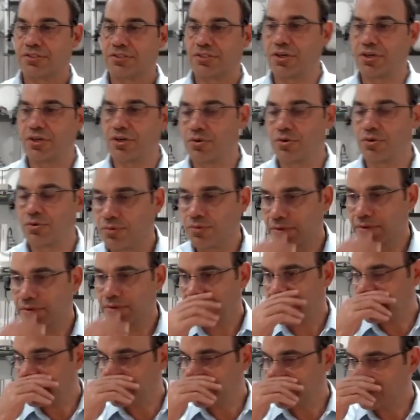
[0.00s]
So
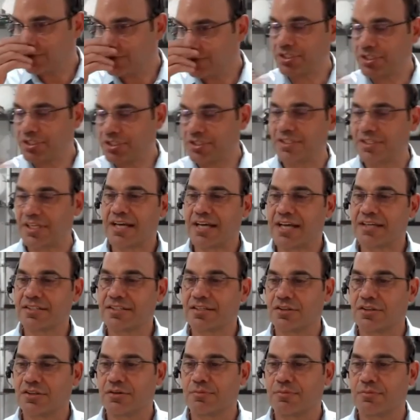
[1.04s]
someone just
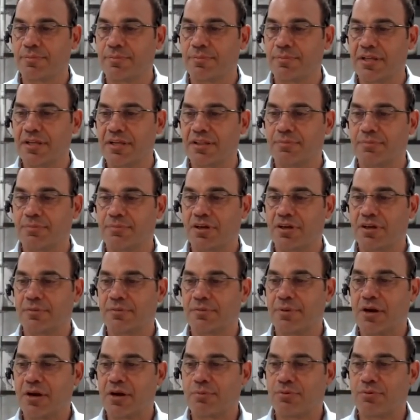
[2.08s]
asked to learn more about the
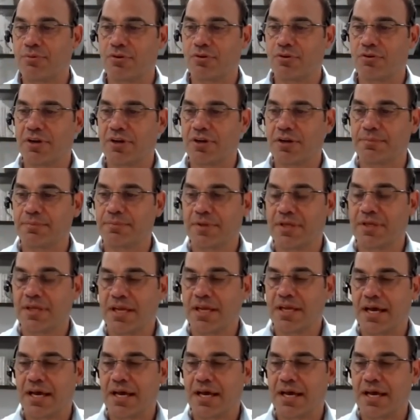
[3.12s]
Productive Power Program.